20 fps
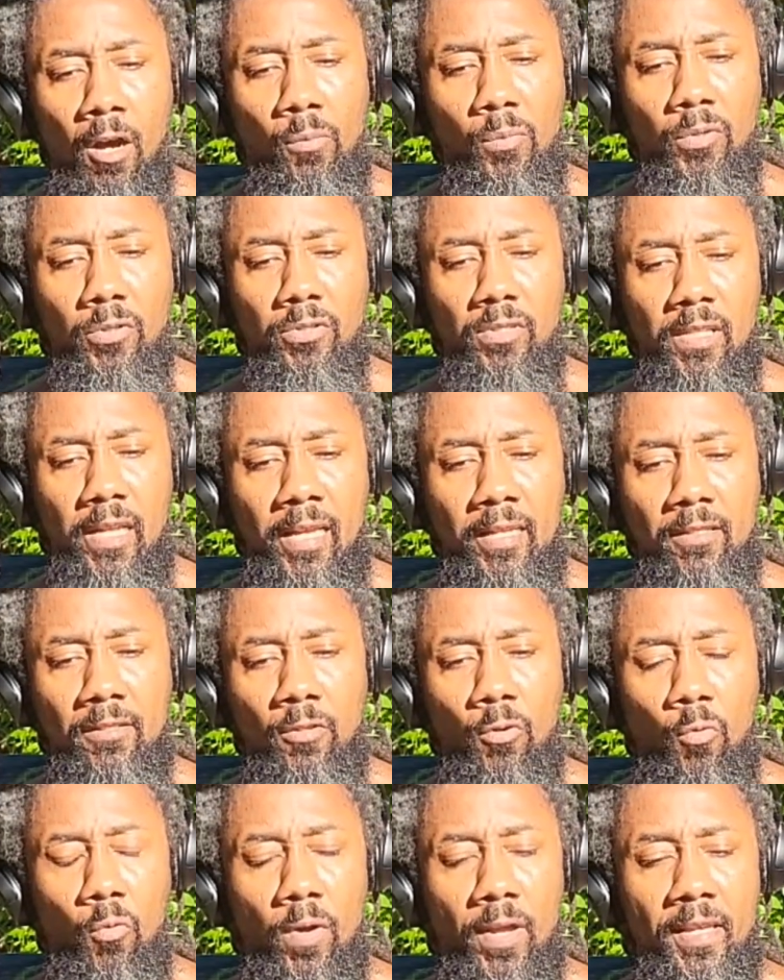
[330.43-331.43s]
almost
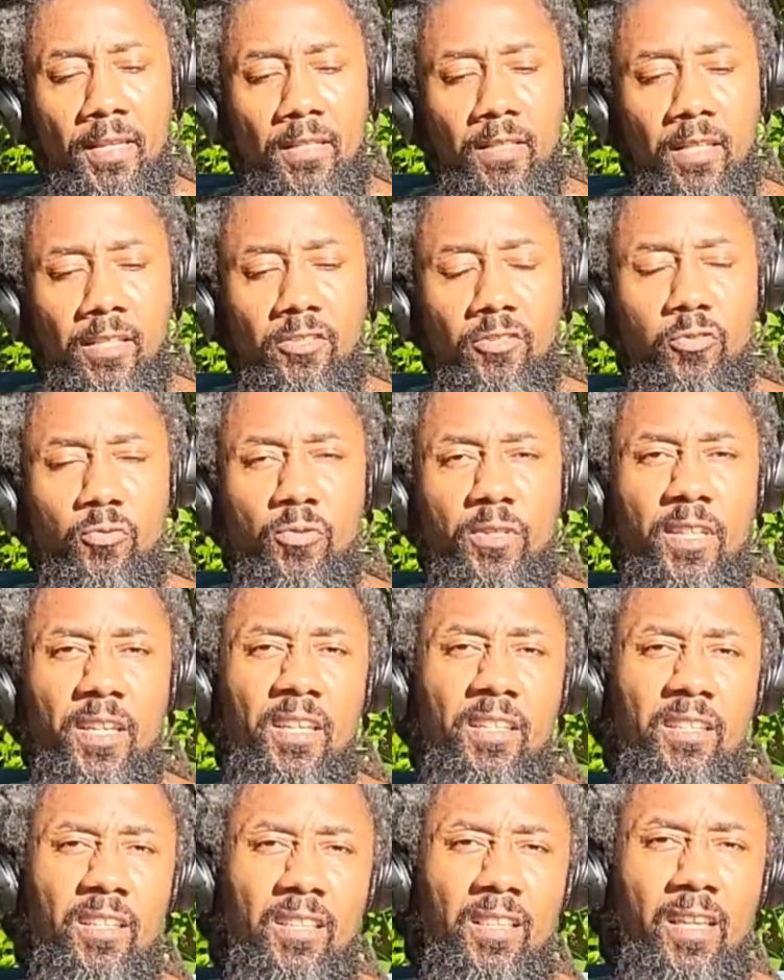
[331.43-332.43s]
like the way that you
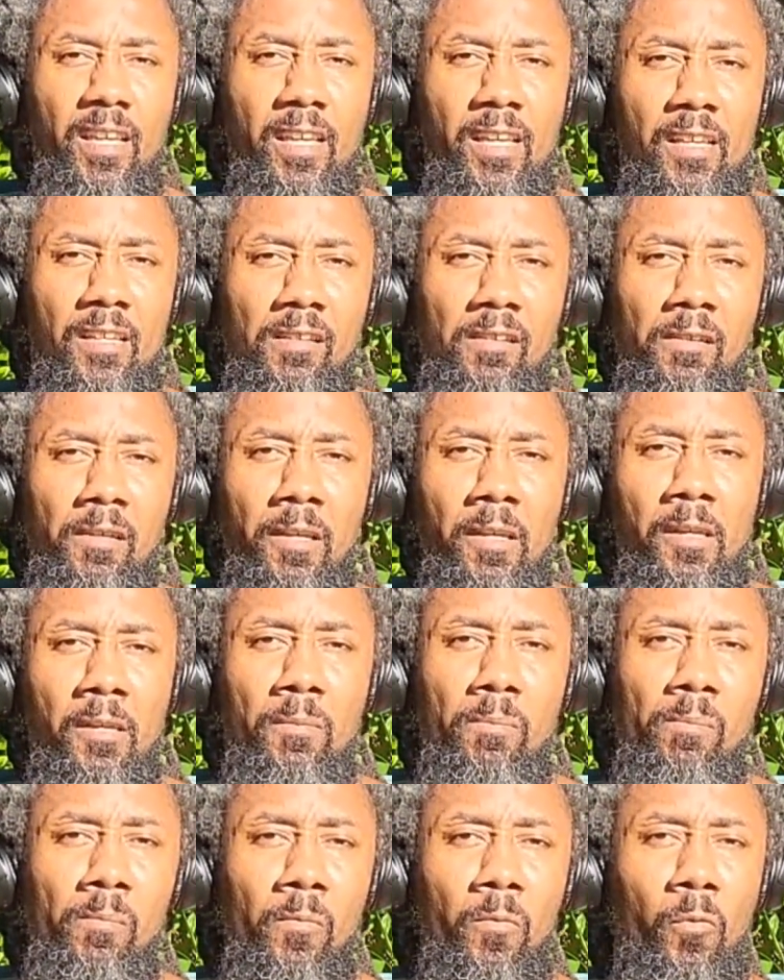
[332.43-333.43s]
did the thing
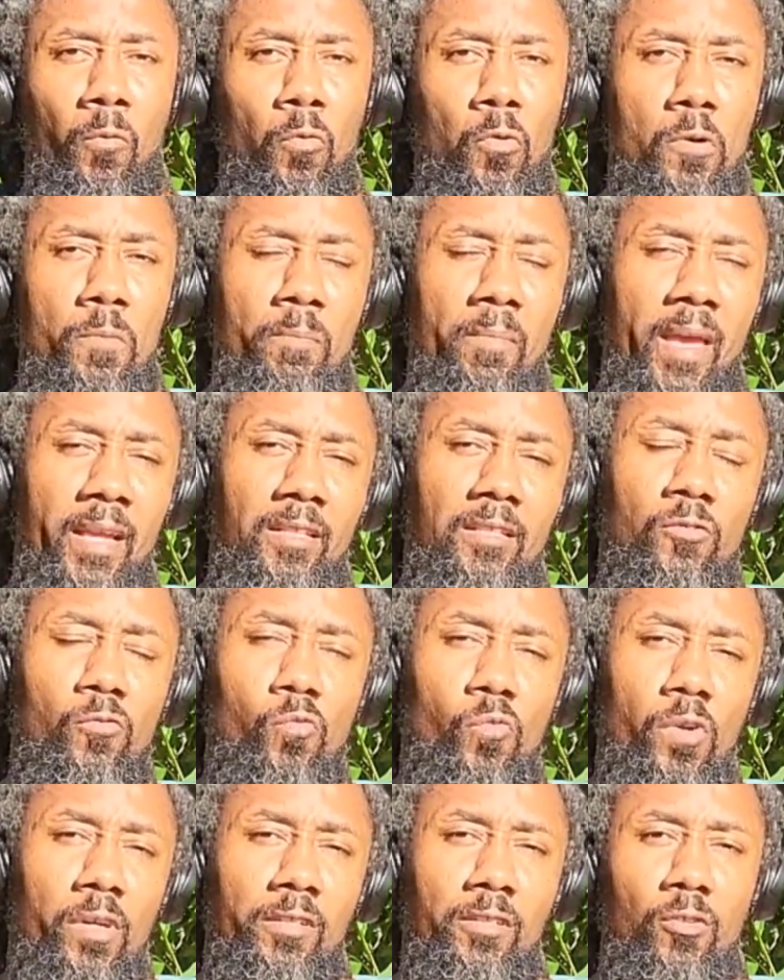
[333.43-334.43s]
would make
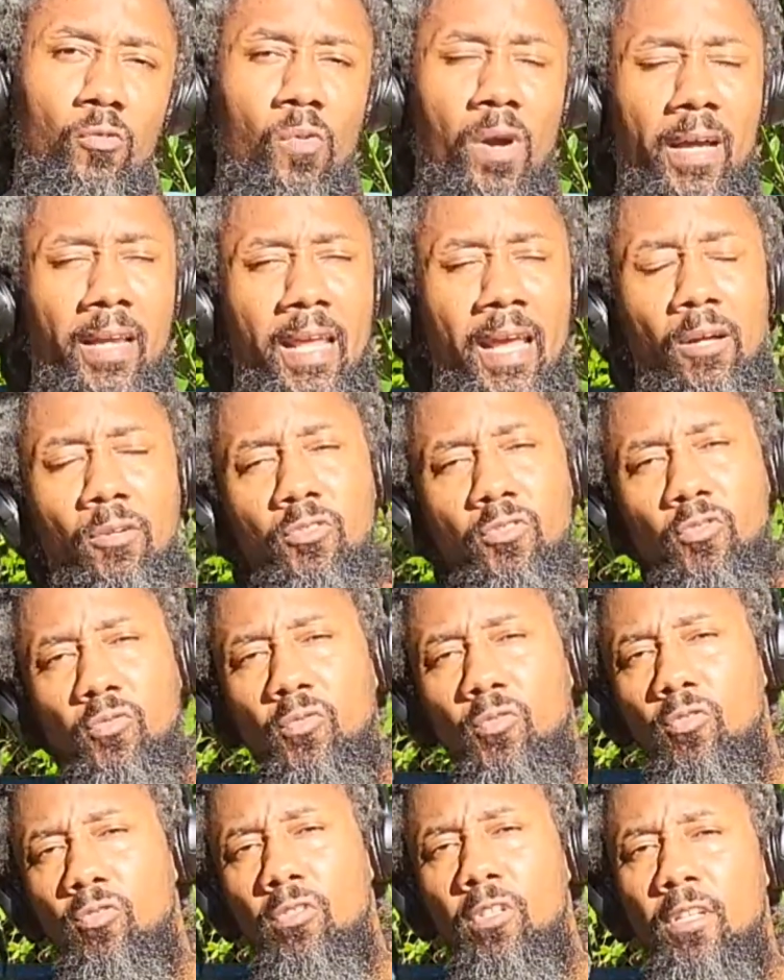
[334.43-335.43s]
them wonder why that was a
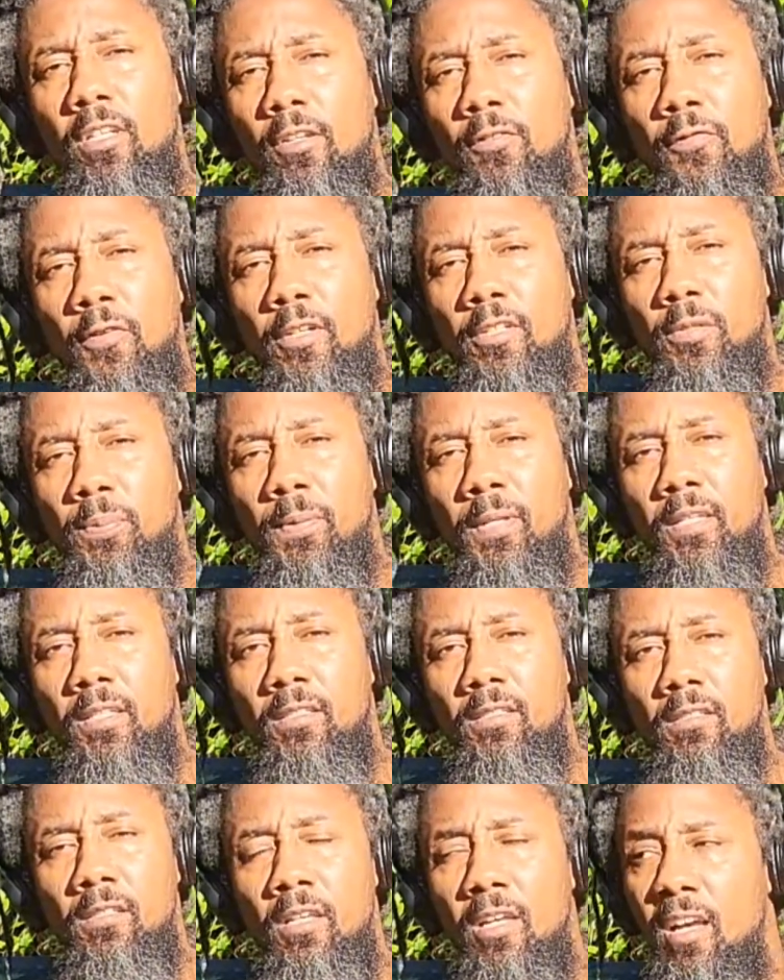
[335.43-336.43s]
rule in the first
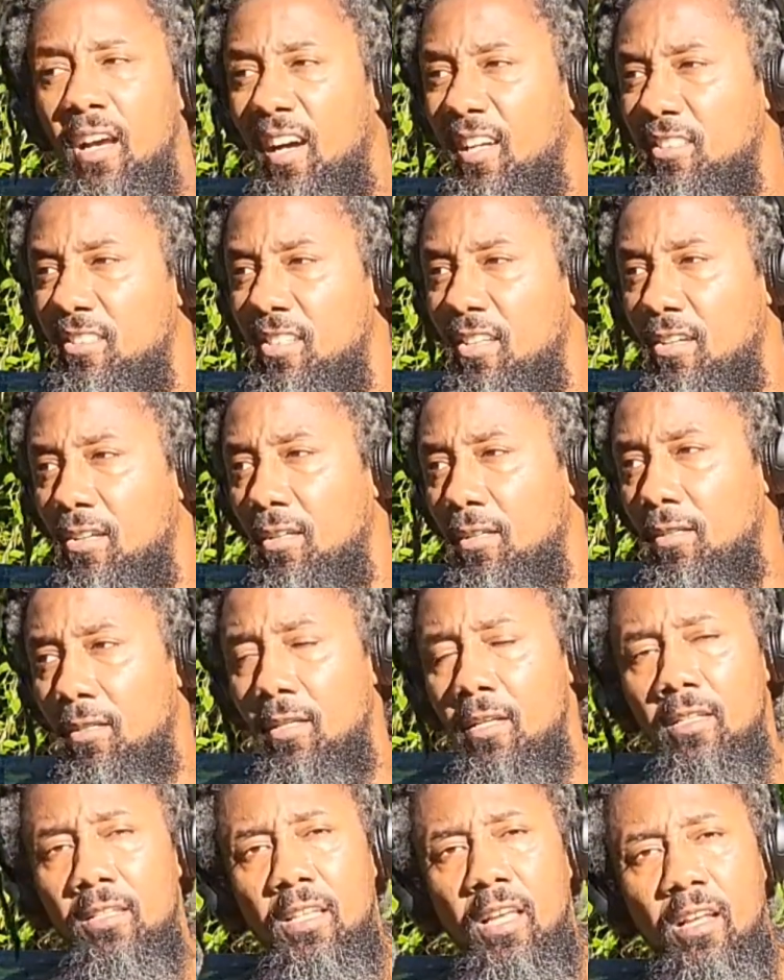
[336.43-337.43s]
place until
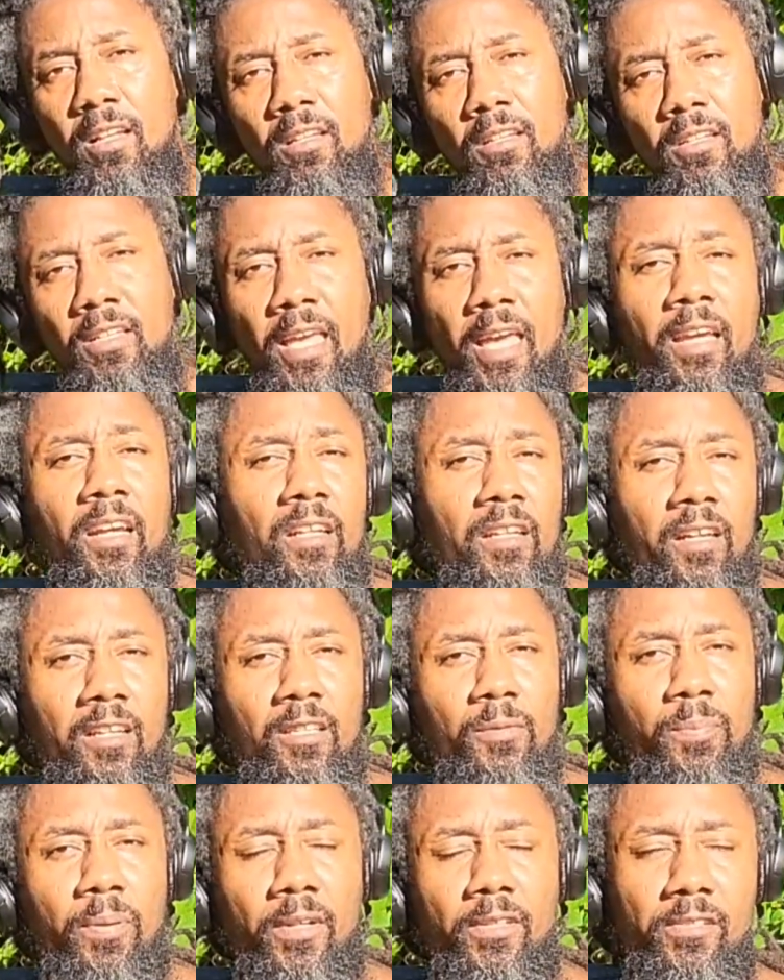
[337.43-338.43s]
they look at
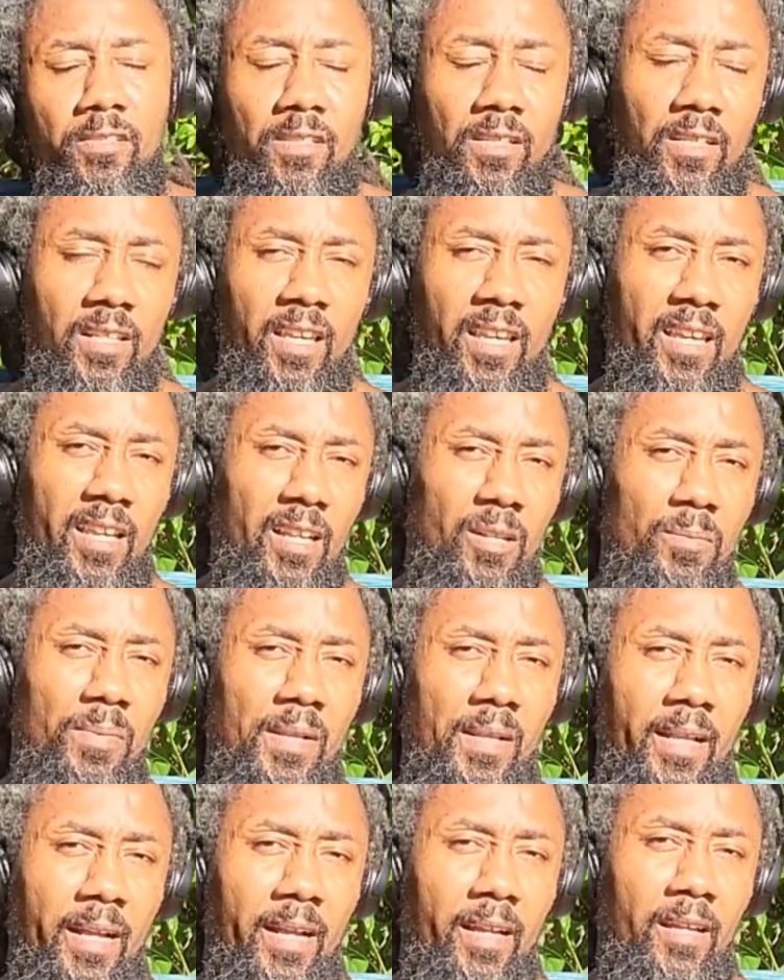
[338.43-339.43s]
another person again and
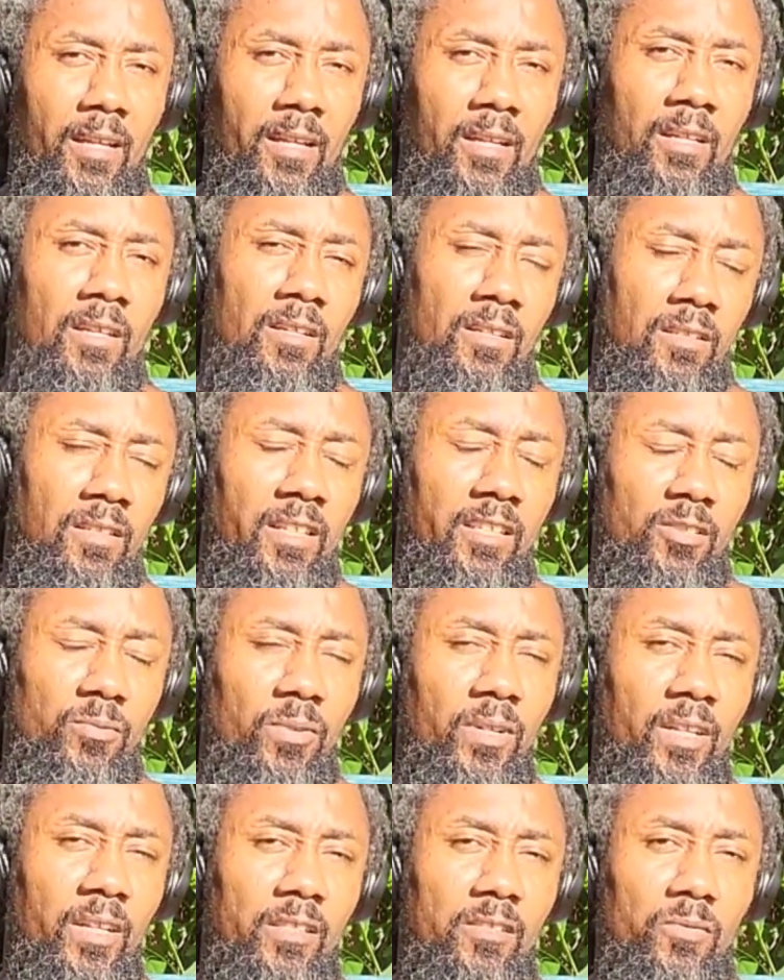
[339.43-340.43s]
be like,
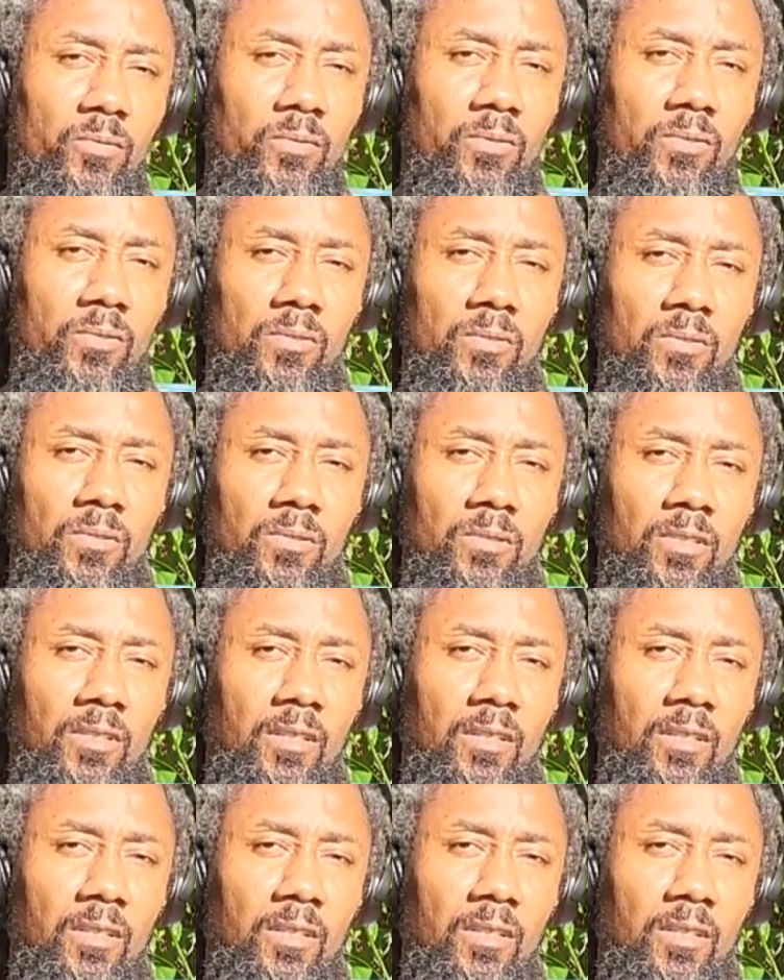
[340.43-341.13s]
that's why that's a rule.